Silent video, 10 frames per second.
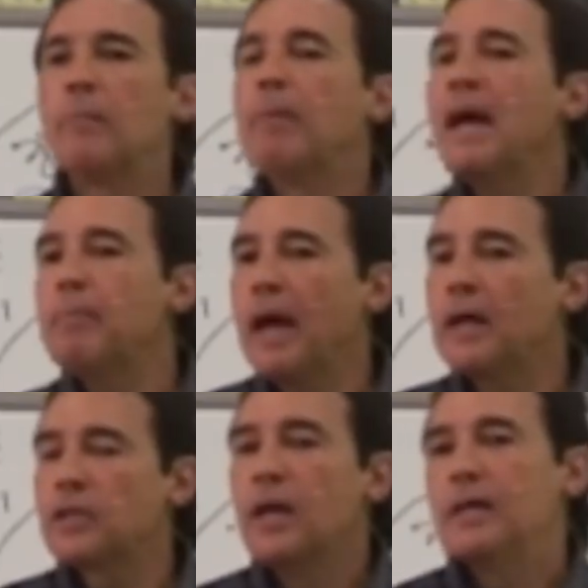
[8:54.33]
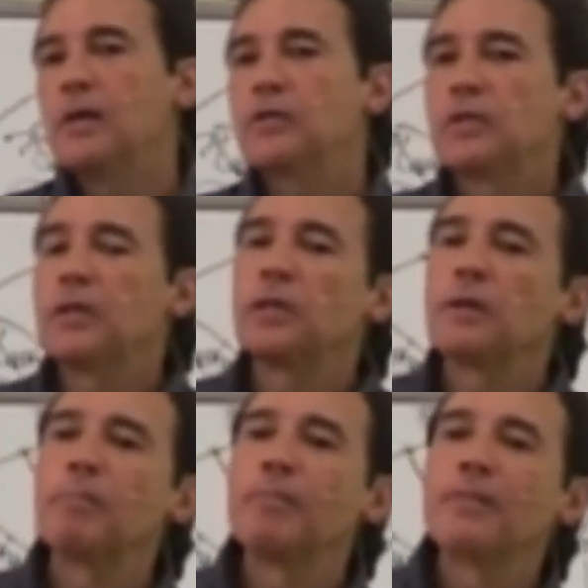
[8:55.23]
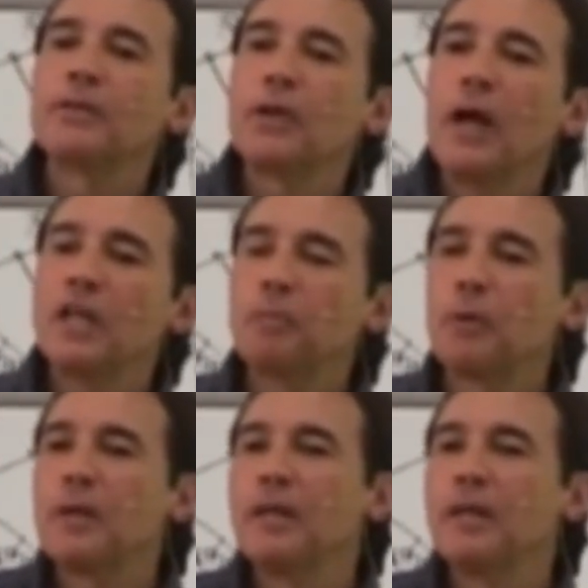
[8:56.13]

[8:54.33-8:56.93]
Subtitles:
bypass. There's a hospital